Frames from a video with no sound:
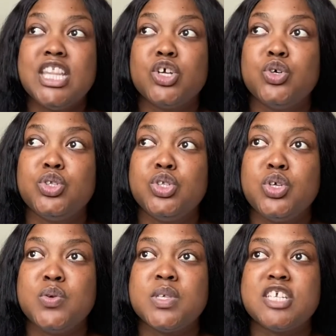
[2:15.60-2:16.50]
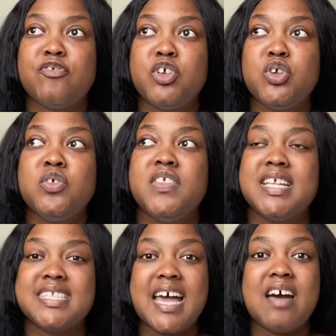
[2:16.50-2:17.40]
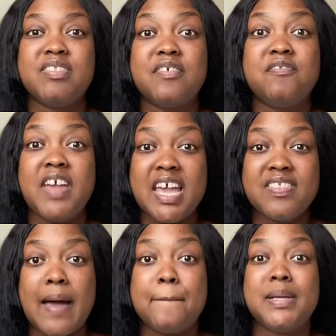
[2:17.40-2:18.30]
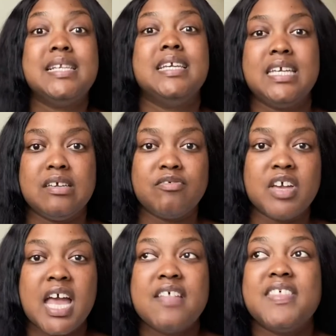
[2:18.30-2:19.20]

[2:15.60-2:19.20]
Good news is for you then to have the faith and believe